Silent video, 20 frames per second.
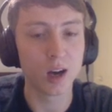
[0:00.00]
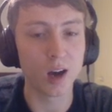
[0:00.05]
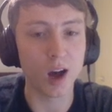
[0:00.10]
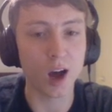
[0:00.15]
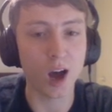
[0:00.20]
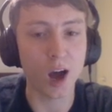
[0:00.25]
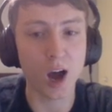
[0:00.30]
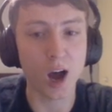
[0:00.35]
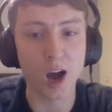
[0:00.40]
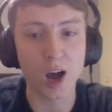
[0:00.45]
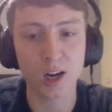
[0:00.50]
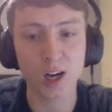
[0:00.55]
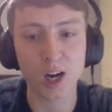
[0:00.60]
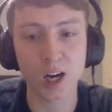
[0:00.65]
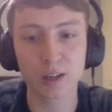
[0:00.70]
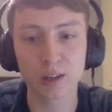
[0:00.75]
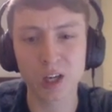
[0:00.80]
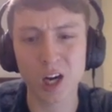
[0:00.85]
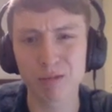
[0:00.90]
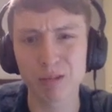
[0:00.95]
I
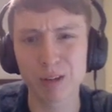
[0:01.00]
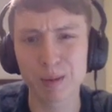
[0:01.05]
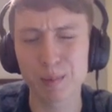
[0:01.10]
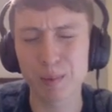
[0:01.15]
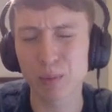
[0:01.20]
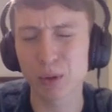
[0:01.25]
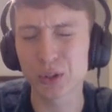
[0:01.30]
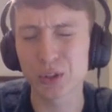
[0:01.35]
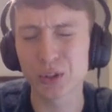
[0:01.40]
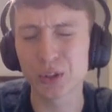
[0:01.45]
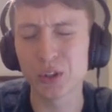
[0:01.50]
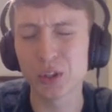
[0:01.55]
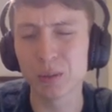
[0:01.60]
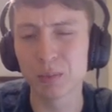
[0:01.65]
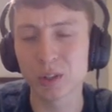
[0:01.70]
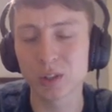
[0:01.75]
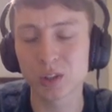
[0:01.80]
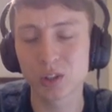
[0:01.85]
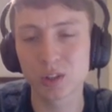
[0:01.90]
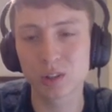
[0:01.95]
kind of can't really be bothered to do
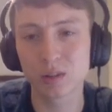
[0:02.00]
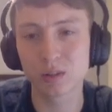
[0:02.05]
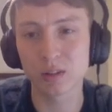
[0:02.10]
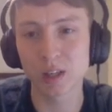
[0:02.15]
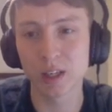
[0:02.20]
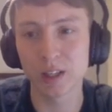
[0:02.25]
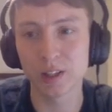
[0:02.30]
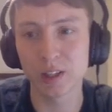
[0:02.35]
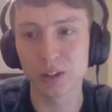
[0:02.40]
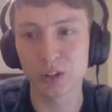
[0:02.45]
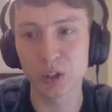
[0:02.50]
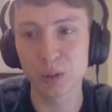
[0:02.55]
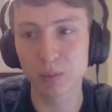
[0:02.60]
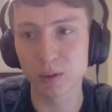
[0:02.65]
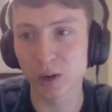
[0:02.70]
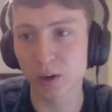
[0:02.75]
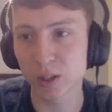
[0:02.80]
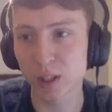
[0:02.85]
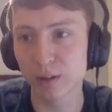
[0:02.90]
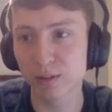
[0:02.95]
anything too
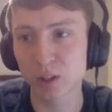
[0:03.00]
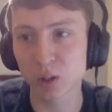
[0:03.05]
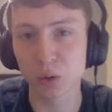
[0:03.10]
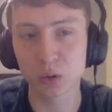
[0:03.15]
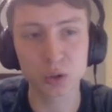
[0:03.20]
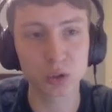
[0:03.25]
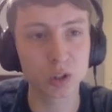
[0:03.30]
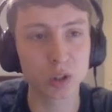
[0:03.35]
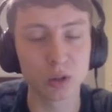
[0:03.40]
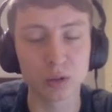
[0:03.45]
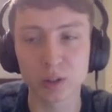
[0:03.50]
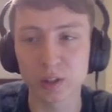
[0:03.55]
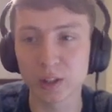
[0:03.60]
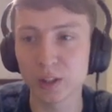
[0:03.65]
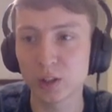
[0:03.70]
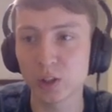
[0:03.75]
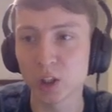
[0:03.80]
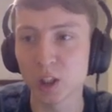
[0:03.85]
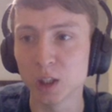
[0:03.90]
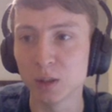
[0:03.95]
productive, so I'll just go onto
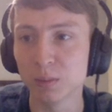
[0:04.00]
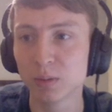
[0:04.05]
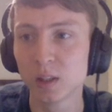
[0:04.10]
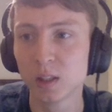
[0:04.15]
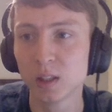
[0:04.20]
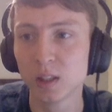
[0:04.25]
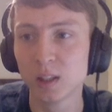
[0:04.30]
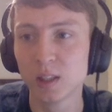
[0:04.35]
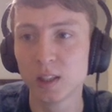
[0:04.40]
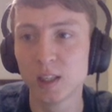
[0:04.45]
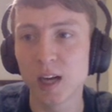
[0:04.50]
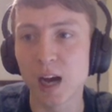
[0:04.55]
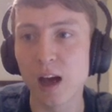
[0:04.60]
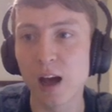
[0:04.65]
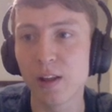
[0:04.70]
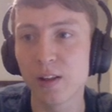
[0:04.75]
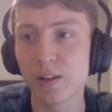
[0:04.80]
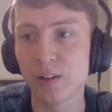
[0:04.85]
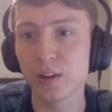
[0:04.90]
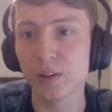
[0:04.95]
YouTube,
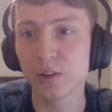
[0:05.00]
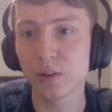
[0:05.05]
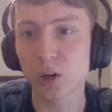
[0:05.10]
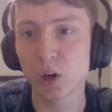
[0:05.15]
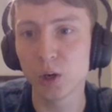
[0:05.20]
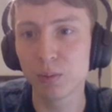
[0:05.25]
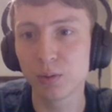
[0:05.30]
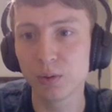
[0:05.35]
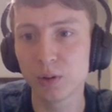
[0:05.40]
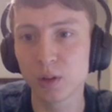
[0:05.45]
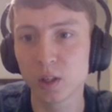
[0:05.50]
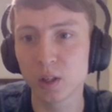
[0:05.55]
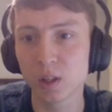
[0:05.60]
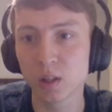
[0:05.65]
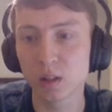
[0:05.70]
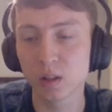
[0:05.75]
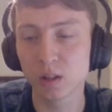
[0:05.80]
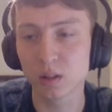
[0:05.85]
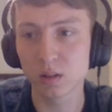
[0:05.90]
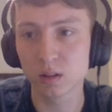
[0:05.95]
and then you open
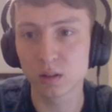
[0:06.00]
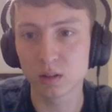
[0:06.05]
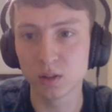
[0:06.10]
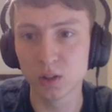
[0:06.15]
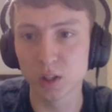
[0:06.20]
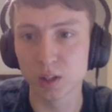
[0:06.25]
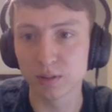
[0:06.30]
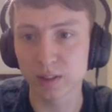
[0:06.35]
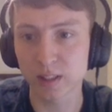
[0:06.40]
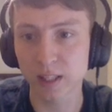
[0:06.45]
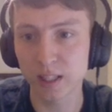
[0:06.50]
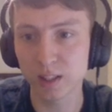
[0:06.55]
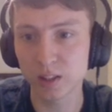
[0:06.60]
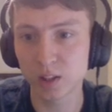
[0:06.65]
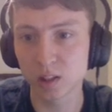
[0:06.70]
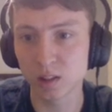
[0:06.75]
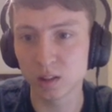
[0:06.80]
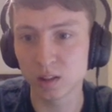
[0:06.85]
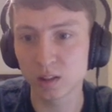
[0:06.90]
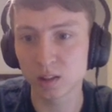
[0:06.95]
the
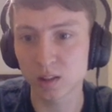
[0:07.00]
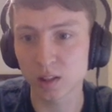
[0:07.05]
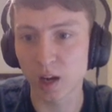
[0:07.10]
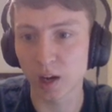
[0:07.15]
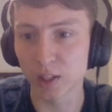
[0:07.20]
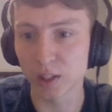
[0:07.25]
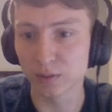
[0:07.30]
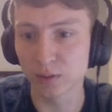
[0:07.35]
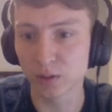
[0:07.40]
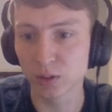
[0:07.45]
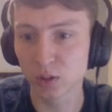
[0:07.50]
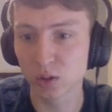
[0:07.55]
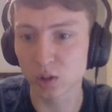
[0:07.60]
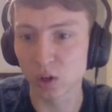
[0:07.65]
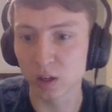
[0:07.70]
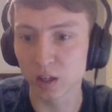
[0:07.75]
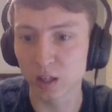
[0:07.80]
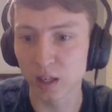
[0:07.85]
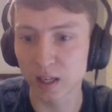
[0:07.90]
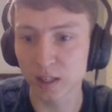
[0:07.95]
notifications and you've just got
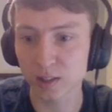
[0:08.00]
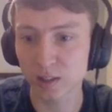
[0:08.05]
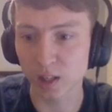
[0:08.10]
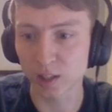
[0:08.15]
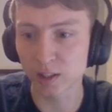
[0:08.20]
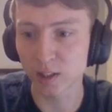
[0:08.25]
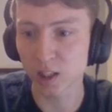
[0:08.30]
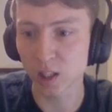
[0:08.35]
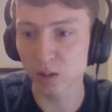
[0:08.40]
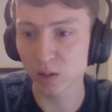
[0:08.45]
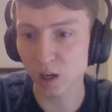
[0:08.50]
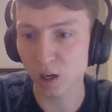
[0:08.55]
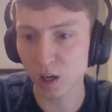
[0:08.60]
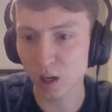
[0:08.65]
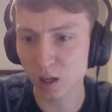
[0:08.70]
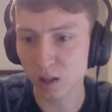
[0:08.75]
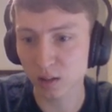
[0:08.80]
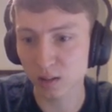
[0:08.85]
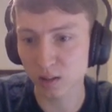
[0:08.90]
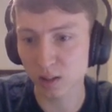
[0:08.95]
a list, and you go,
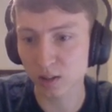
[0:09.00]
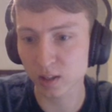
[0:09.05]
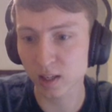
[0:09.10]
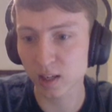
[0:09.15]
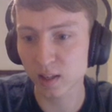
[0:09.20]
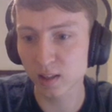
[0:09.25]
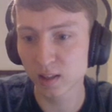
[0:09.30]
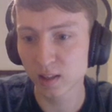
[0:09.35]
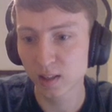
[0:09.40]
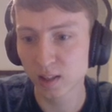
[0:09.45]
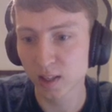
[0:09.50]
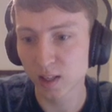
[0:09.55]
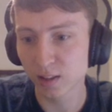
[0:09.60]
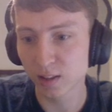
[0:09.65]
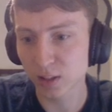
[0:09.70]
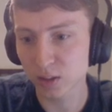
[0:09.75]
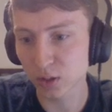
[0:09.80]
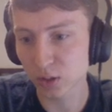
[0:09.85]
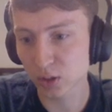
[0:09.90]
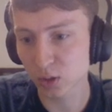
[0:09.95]
okay,
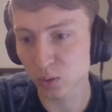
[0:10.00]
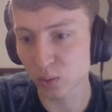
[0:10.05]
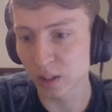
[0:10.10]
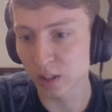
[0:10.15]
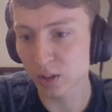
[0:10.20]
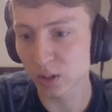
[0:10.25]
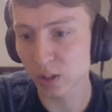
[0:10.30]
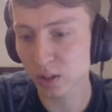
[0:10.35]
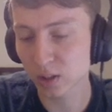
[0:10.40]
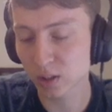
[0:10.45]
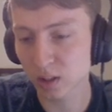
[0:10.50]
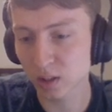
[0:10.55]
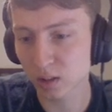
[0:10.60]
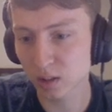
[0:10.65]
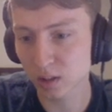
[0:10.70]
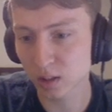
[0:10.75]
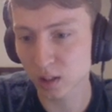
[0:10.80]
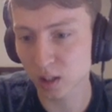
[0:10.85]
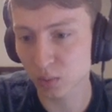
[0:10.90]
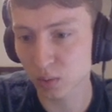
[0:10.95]
this looks quite
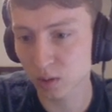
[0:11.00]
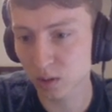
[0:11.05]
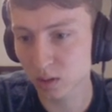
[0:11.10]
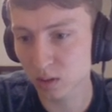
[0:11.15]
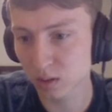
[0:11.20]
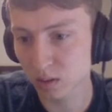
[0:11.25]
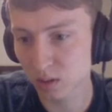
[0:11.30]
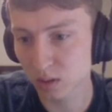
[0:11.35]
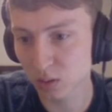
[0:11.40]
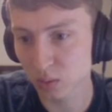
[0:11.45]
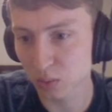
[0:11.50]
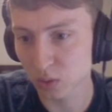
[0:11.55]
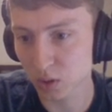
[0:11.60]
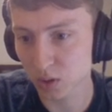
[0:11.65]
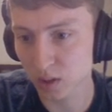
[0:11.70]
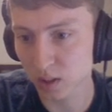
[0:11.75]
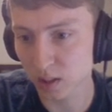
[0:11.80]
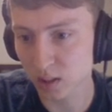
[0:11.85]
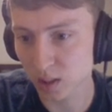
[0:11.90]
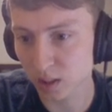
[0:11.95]
interesting, I want to
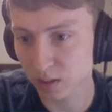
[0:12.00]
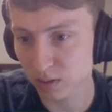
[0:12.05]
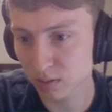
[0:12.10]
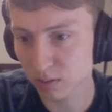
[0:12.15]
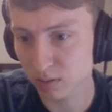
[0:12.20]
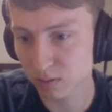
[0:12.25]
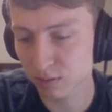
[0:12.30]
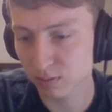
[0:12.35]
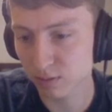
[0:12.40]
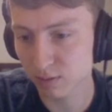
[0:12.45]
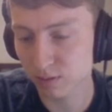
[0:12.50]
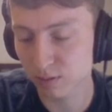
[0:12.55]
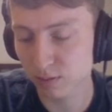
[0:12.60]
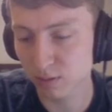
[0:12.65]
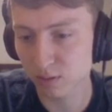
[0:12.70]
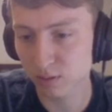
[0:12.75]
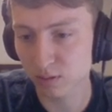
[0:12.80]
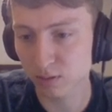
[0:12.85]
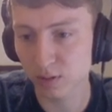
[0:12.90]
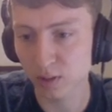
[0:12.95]
watch this
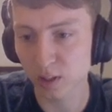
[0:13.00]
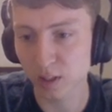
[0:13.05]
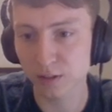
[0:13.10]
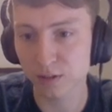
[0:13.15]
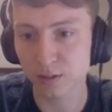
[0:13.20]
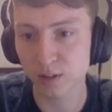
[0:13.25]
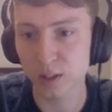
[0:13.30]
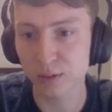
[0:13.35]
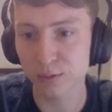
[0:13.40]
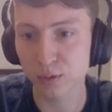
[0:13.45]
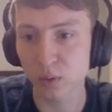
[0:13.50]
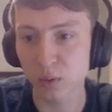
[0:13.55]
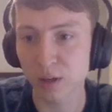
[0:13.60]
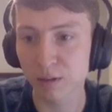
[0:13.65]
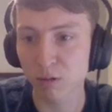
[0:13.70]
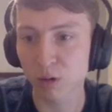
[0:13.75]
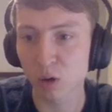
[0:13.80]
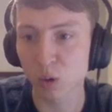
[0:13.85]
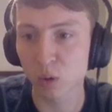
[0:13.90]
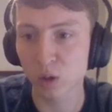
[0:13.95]
M95 or
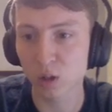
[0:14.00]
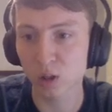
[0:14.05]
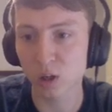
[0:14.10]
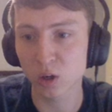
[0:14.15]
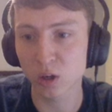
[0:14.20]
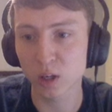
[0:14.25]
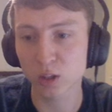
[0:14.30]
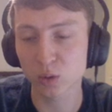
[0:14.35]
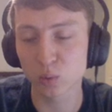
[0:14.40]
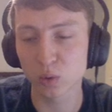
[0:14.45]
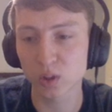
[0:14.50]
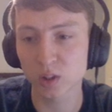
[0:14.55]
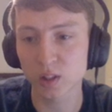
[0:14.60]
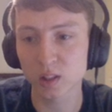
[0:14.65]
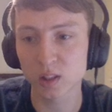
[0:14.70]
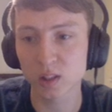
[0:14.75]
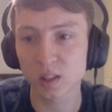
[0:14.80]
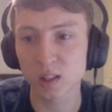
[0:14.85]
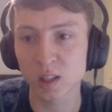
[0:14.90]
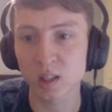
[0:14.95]
whatever, let's watch
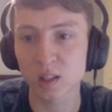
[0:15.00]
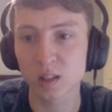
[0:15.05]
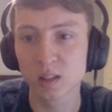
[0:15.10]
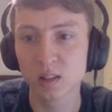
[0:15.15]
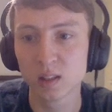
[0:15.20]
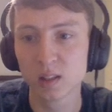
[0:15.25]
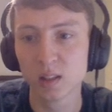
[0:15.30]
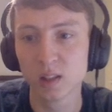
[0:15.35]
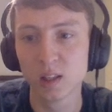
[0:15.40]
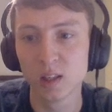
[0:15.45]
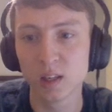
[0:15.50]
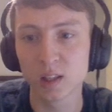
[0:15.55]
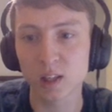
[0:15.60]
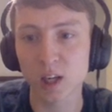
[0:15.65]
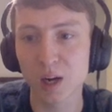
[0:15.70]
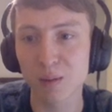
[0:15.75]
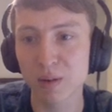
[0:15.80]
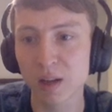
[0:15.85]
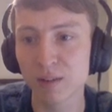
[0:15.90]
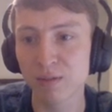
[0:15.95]
this
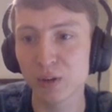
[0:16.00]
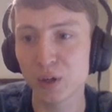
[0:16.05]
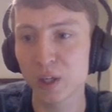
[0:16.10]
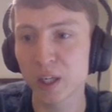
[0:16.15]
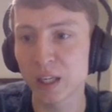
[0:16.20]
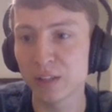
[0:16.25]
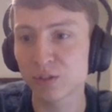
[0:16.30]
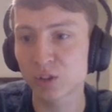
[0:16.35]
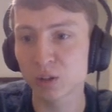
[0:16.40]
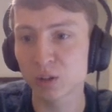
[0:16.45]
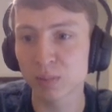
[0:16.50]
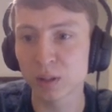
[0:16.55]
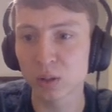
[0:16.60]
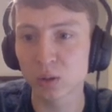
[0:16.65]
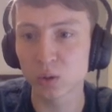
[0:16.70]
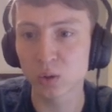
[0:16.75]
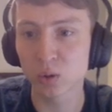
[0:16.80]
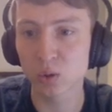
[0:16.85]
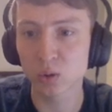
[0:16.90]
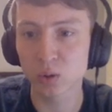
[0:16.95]
guy playing video games a bit,
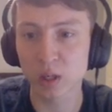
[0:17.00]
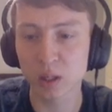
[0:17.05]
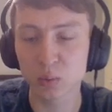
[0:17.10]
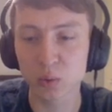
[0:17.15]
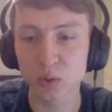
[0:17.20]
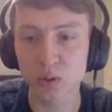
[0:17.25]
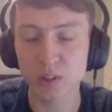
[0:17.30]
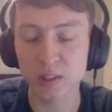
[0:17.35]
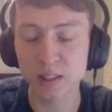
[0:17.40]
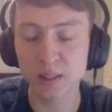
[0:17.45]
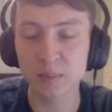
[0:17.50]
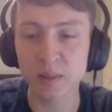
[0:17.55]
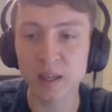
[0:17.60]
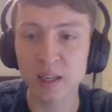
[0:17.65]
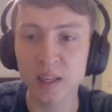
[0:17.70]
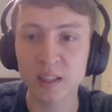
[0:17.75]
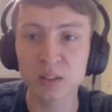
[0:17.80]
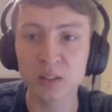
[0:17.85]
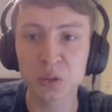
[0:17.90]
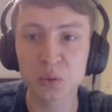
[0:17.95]
or like watch
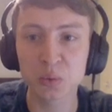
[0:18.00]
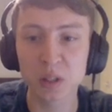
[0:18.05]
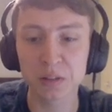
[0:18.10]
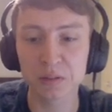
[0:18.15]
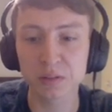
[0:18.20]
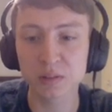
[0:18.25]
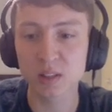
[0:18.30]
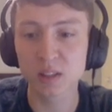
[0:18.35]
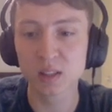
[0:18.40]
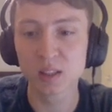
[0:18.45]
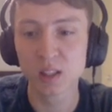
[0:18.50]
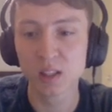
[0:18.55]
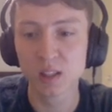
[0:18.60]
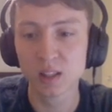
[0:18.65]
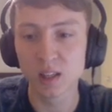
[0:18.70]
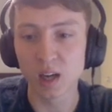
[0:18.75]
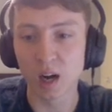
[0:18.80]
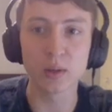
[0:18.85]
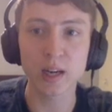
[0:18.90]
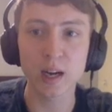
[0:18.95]
D-May or whatever.
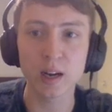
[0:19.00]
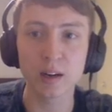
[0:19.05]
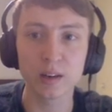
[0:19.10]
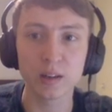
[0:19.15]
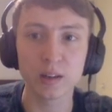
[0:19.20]
Again,